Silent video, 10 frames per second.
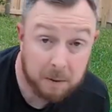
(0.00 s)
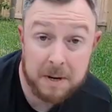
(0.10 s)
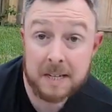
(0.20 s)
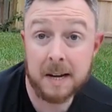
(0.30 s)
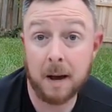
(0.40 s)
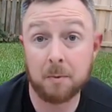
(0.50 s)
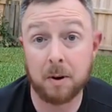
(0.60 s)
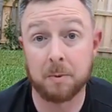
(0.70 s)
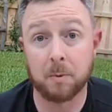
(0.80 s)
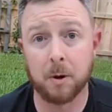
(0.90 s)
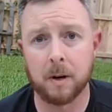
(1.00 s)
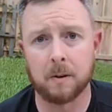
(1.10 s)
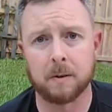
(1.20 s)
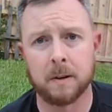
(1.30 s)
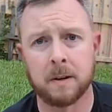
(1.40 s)
the meantime, what I've been working
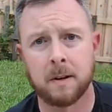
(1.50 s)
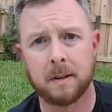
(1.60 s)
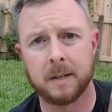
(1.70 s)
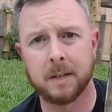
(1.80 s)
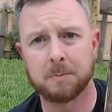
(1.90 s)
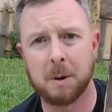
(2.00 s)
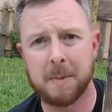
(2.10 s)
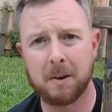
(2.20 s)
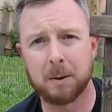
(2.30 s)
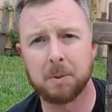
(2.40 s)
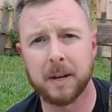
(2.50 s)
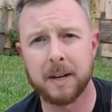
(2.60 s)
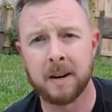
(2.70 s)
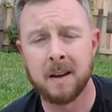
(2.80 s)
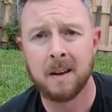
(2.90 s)
on is my mounting
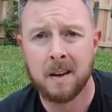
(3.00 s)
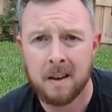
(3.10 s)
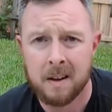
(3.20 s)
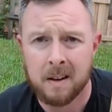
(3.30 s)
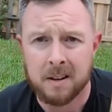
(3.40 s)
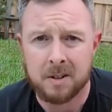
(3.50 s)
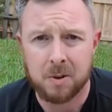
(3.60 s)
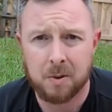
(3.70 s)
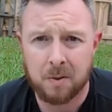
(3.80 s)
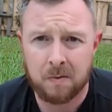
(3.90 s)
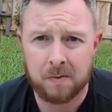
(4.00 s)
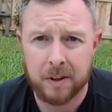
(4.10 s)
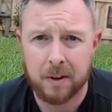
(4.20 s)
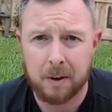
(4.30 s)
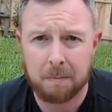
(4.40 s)
plate. So,
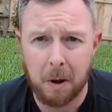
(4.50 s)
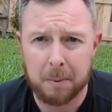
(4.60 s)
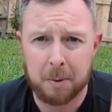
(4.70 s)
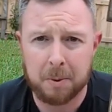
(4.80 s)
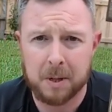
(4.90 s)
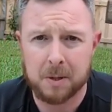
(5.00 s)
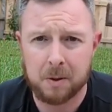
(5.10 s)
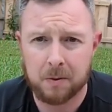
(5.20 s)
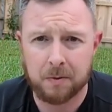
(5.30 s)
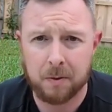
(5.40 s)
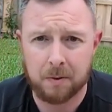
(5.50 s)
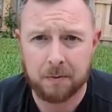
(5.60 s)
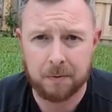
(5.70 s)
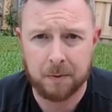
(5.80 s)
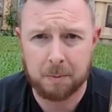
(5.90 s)
you know, I'll put a picture of
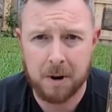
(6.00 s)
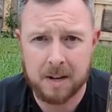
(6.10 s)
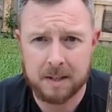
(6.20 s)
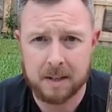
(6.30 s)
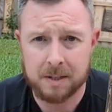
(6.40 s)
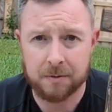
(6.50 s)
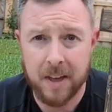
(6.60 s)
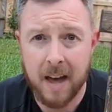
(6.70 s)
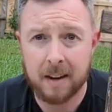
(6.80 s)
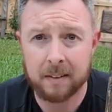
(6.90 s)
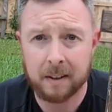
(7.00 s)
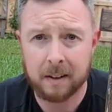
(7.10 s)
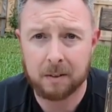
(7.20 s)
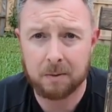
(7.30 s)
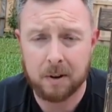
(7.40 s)
the process of that in
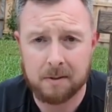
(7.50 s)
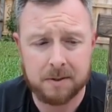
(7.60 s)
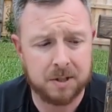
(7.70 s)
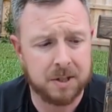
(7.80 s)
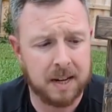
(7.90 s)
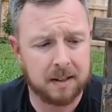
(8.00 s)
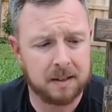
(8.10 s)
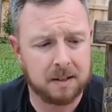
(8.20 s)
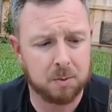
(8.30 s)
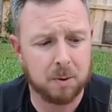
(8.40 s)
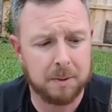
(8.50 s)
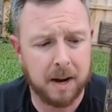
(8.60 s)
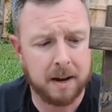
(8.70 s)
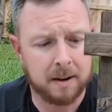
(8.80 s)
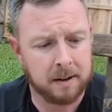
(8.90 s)
there, where I was just taking these
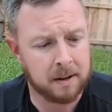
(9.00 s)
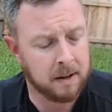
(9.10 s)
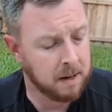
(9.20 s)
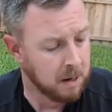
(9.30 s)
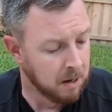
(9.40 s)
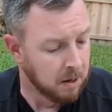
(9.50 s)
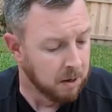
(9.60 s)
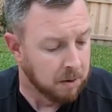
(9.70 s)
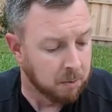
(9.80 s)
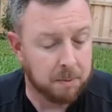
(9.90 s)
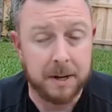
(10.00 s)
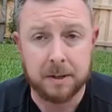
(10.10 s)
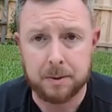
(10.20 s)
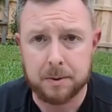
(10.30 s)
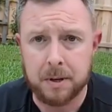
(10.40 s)

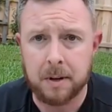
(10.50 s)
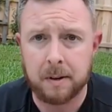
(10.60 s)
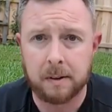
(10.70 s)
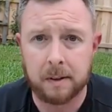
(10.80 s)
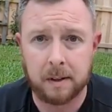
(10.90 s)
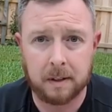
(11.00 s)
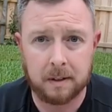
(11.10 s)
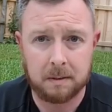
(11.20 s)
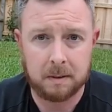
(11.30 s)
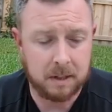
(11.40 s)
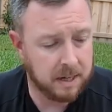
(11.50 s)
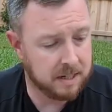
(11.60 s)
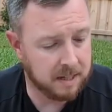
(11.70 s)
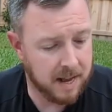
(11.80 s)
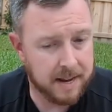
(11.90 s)
1x2s and cut
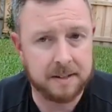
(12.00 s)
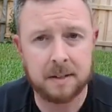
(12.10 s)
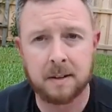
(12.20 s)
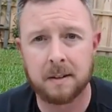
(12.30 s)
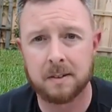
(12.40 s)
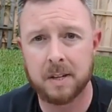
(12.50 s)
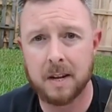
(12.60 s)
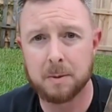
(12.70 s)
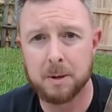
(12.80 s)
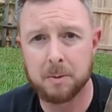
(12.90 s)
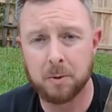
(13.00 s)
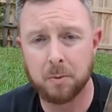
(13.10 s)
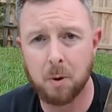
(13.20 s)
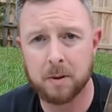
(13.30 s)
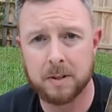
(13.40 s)
slats, stained them up
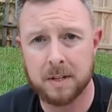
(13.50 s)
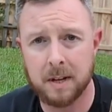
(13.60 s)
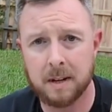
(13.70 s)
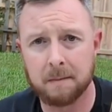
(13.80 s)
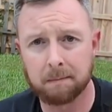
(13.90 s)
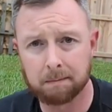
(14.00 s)
with walnut stain,